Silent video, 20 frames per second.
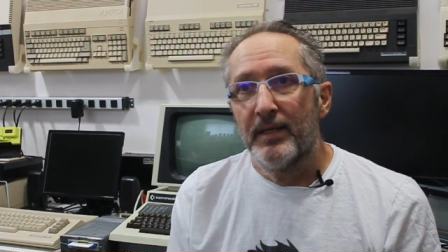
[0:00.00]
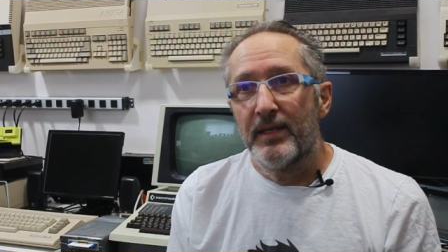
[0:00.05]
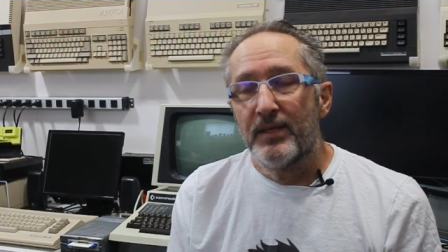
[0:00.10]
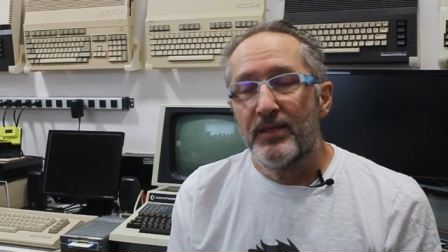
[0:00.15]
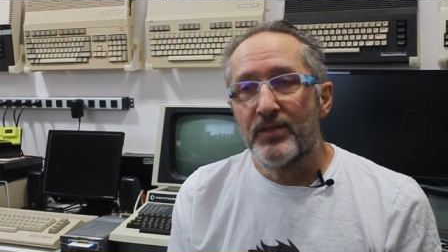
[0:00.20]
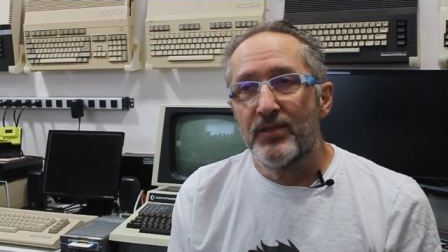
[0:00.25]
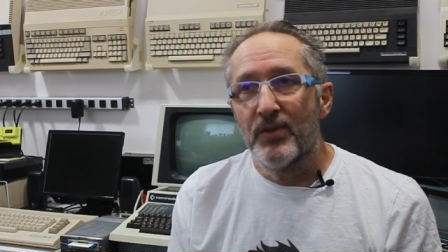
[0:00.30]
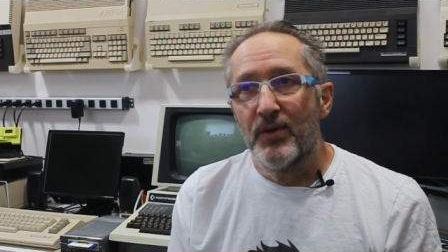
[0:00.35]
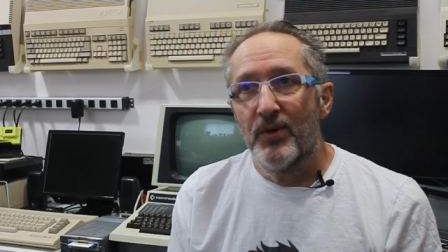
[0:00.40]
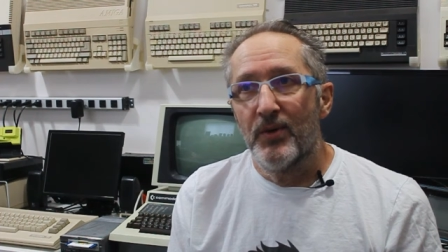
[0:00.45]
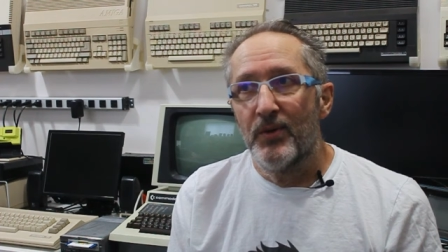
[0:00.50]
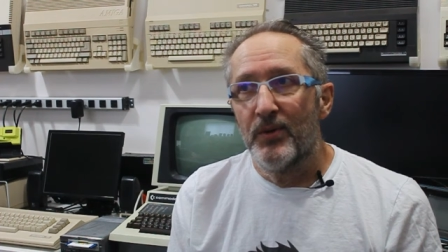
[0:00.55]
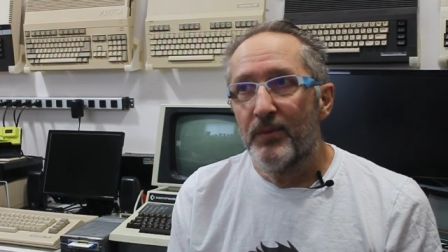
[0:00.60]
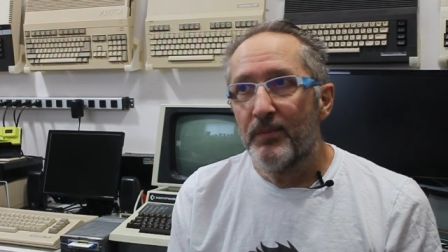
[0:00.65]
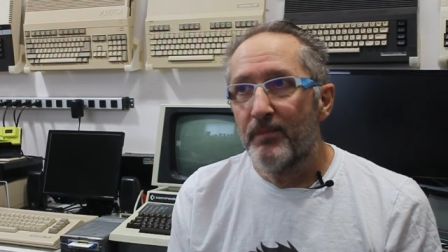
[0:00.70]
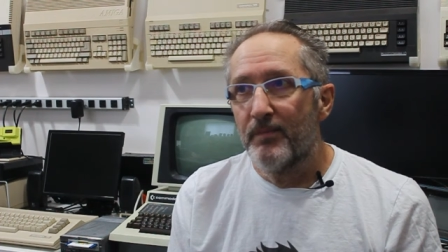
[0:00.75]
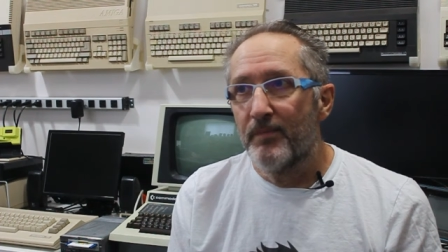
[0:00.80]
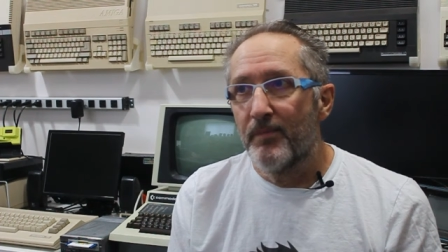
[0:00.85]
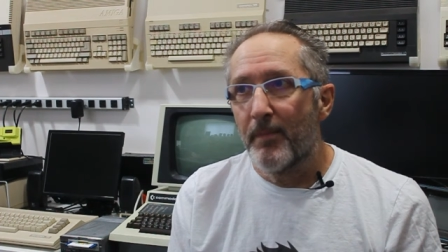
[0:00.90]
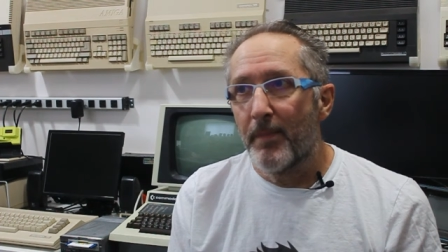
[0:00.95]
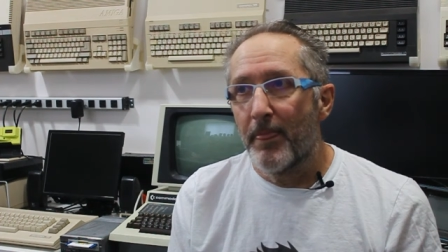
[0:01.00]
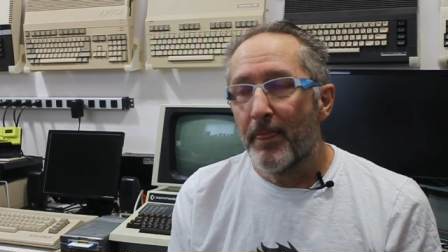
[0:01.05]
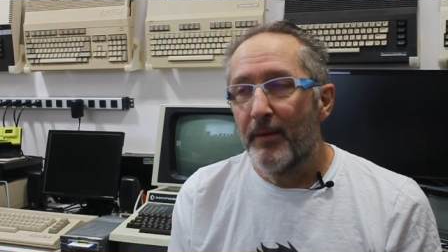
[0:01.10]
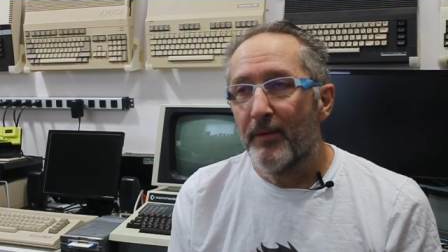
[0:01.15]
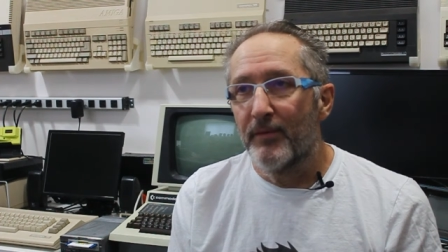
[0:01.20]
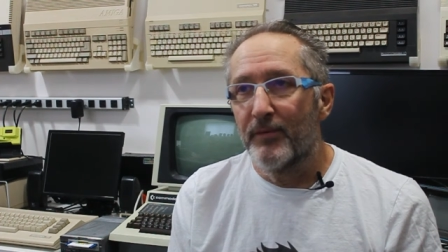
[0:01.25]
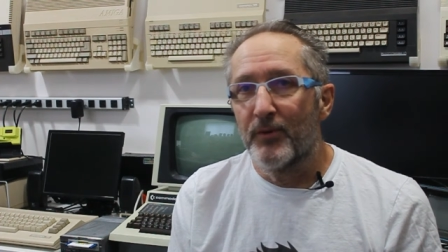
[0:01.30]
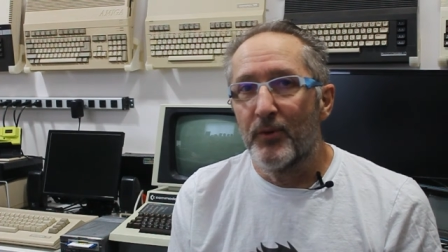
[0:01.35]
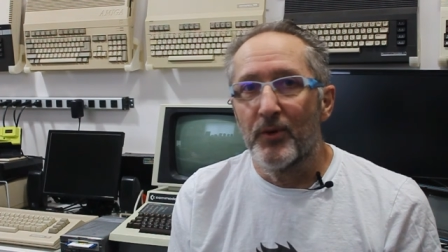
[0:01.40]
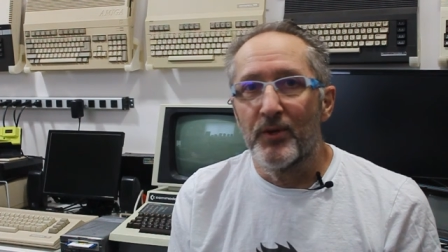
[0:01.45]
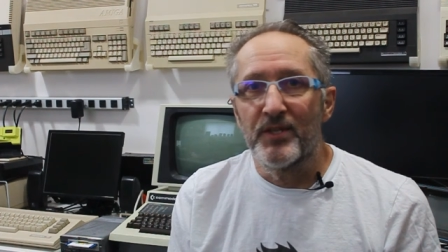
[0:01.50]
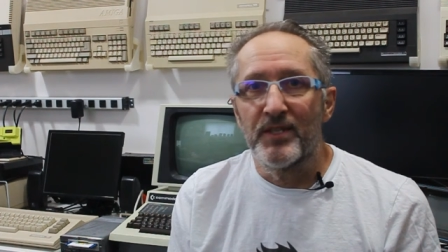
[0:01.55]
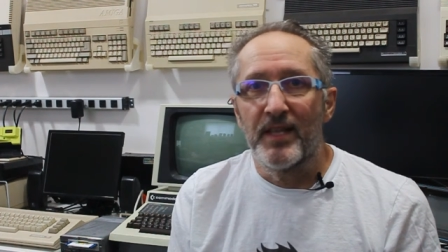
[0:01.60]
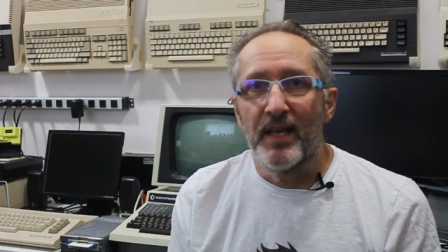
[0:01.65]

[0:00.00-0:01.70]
So, of course,